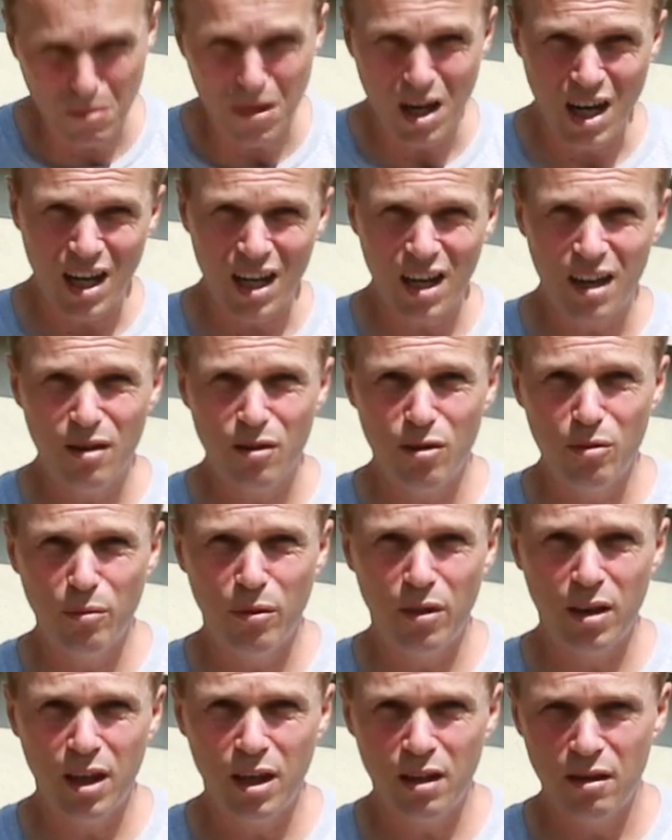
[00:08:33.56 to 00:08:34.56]
my home
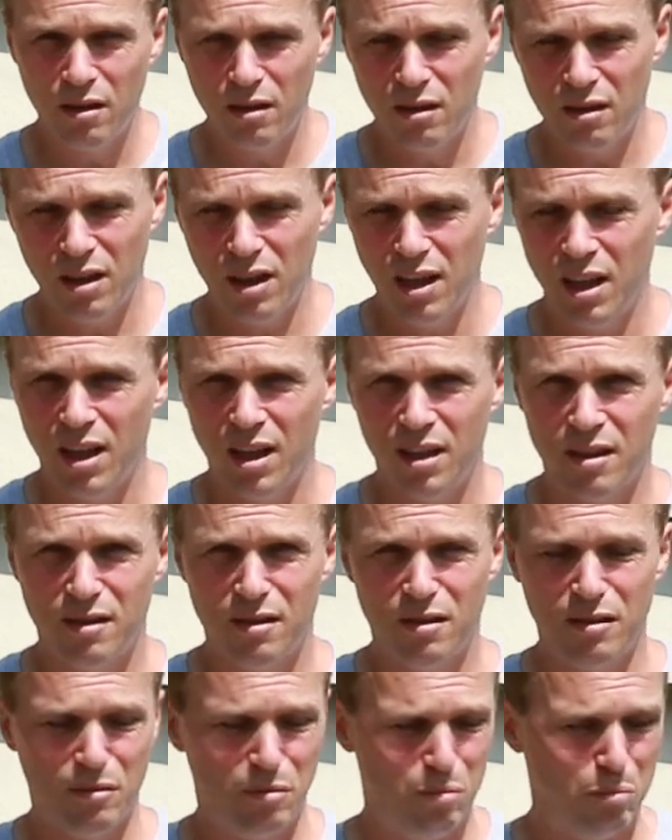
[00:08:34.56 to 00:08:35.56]
theater
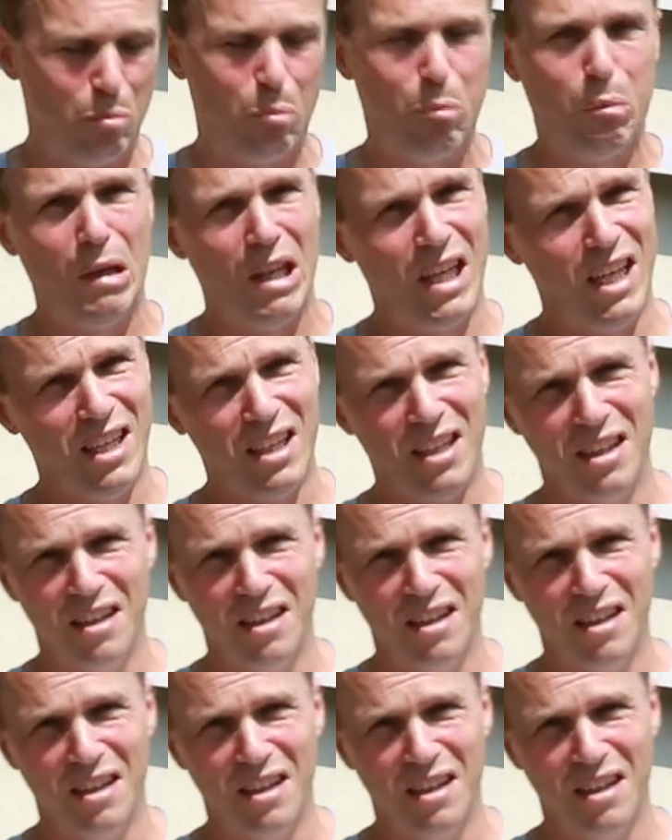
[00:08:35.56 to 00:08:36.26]
is plenty